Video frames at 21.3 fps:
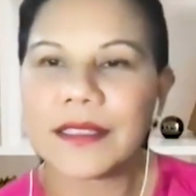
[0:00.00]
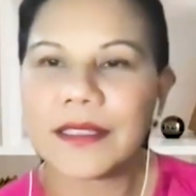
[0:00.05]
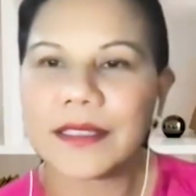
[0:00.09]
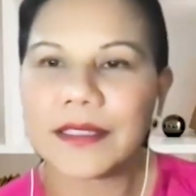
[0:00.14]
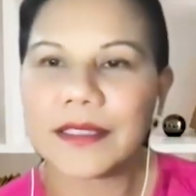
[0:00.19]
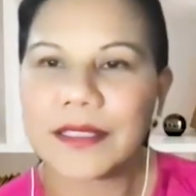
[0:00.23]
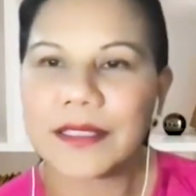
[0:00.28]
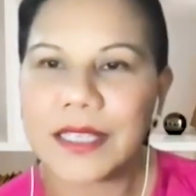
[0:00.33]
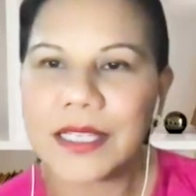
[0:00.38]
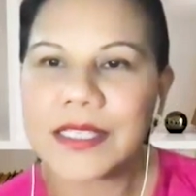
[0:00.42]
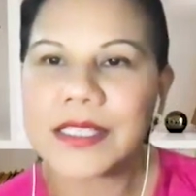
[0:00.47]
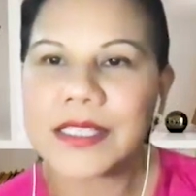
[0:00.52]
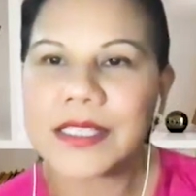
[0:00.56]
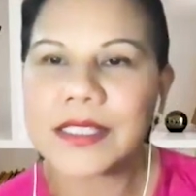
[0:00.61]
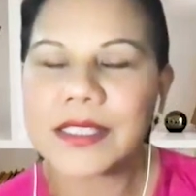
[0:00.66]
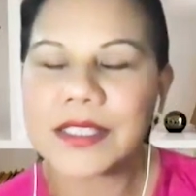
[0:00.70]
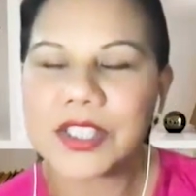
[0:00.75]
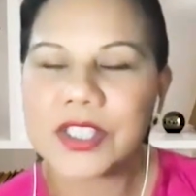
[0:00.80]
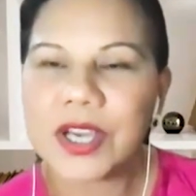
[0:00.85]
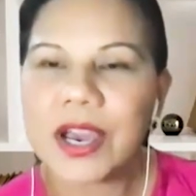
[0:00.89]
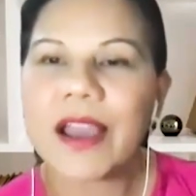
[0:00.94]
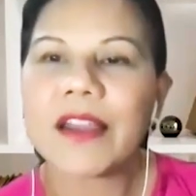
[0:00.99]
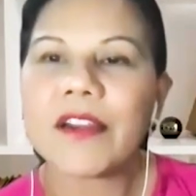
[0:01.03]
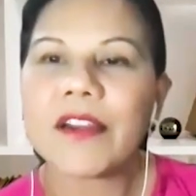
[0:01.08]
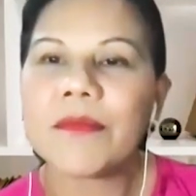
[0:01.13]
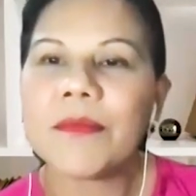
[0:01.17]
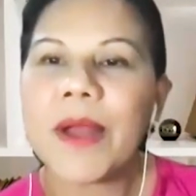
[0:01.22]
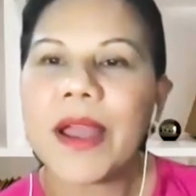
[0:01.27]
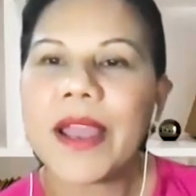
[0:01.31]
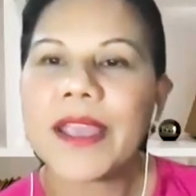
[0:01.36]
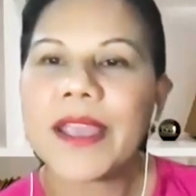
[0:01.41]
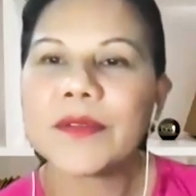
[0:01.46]
this child of
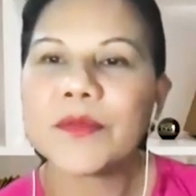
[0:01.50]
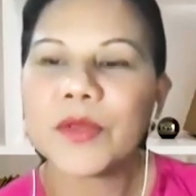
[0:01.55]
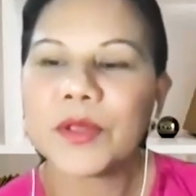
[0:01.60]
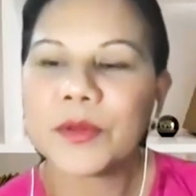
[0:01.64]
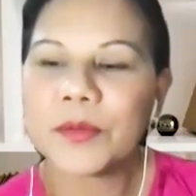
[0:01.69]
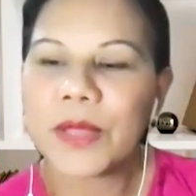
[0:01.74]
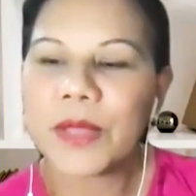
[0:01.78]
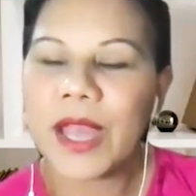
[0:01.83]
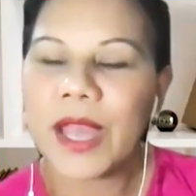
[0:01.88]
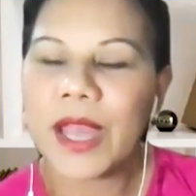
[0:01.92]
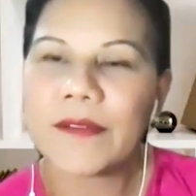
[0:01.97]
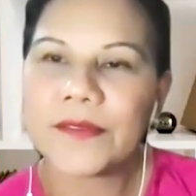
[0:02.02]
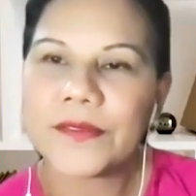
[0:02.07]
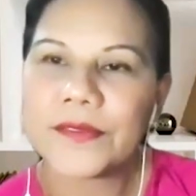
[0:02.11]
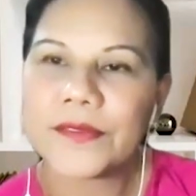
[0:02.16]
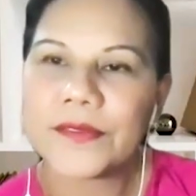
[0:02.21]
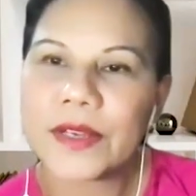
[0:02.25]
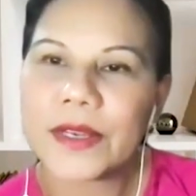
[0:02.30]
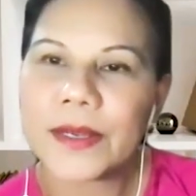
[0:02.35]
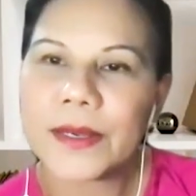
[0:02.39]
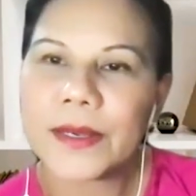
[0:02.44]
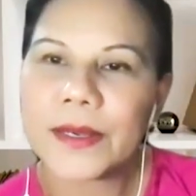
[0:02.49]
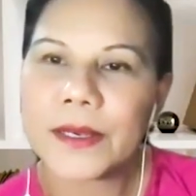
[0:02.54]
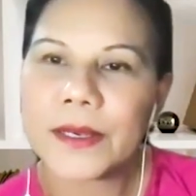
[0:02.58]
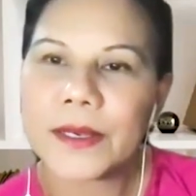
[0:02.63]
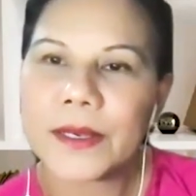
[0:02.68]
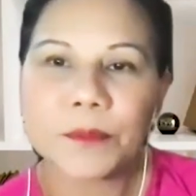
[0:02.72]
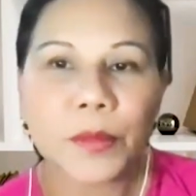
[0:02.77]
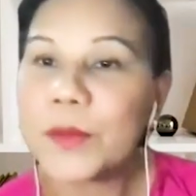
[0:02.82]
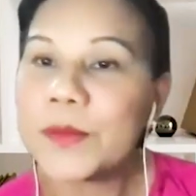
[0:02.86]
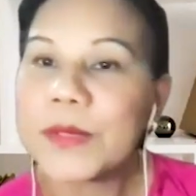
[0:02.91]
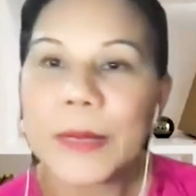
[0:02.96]
mine will have
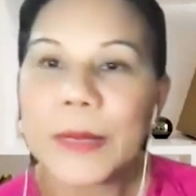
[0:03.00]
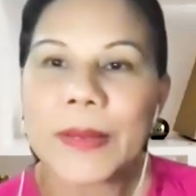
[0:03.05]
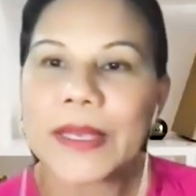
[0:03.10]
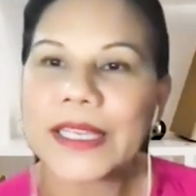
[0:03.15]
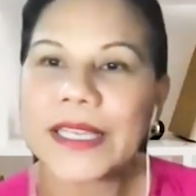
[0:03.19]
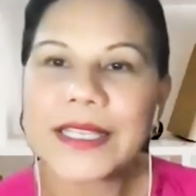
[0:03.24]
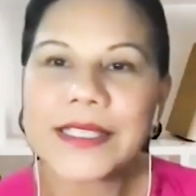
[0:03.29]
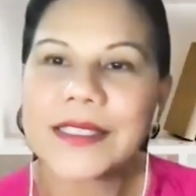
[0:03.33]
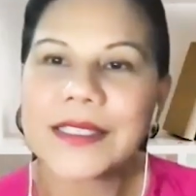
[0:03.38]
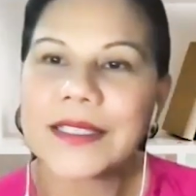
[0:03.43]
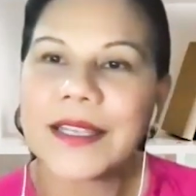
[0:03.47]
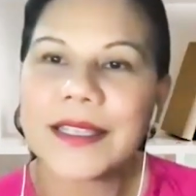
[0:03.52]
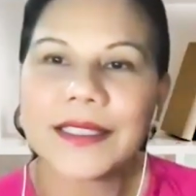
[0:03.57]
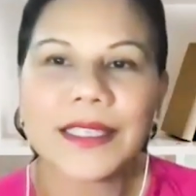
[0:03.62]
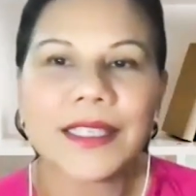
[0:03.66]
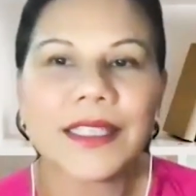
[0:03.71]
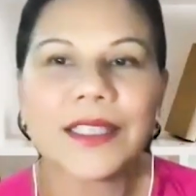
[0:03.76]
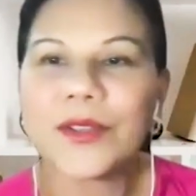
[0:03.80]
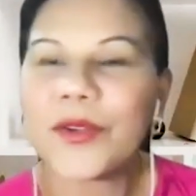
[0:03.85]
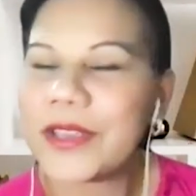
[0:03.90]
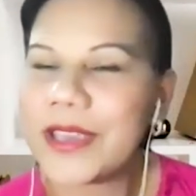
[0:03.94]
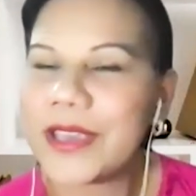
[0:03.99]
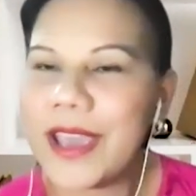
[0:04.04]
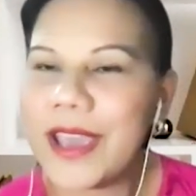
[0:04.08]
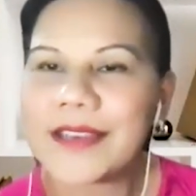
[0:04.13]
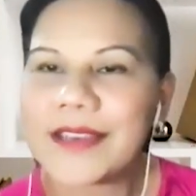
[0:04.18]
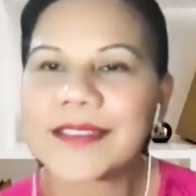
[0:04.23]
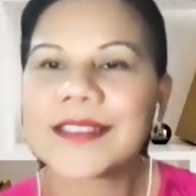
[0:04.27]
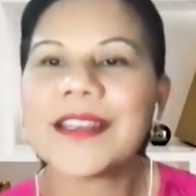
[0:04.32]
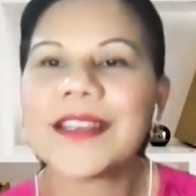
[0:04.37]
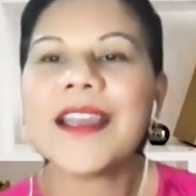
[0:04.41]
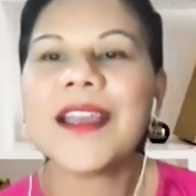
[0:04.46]
belum dapat cancer lagi, not
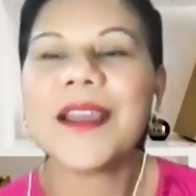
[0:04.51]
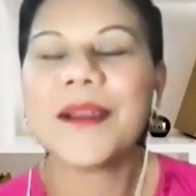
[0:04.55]
yet,